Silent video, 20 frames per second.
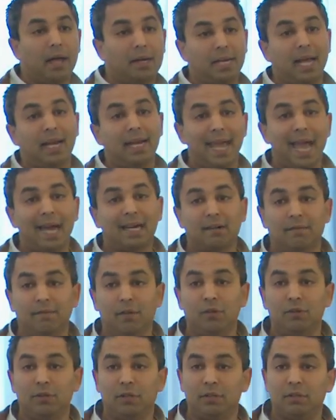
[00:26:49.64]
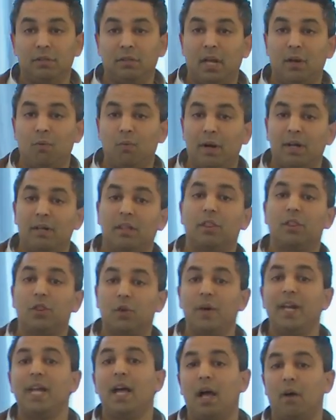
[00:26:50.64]
daily active users. It went to
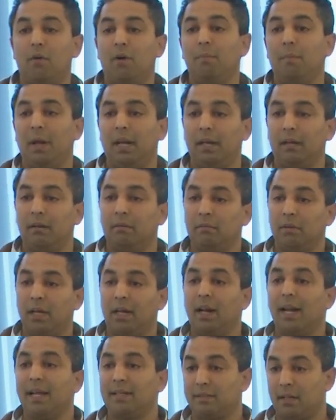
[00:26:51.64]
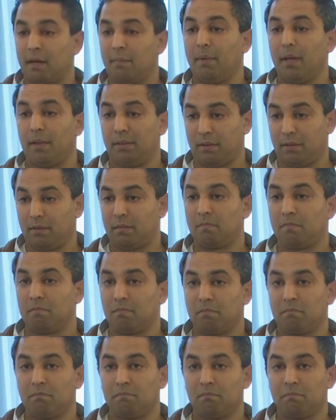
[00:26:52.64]
300 million in less than a month.
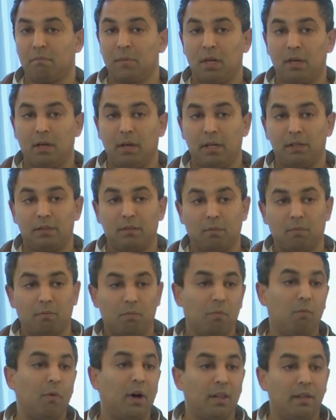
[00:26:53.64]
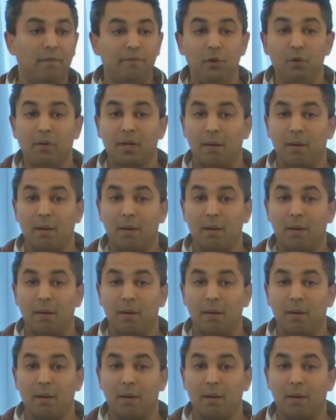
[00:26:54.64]
It's one of the few